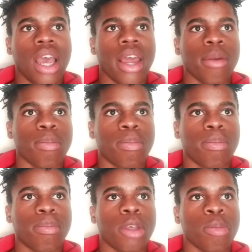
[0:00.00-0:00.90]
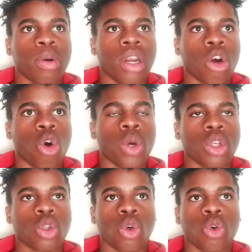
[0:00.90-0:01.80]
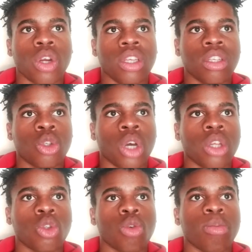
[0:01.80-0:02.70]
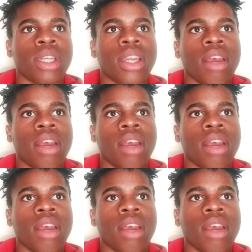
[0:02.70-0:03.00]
and people are going so crazy trying to meet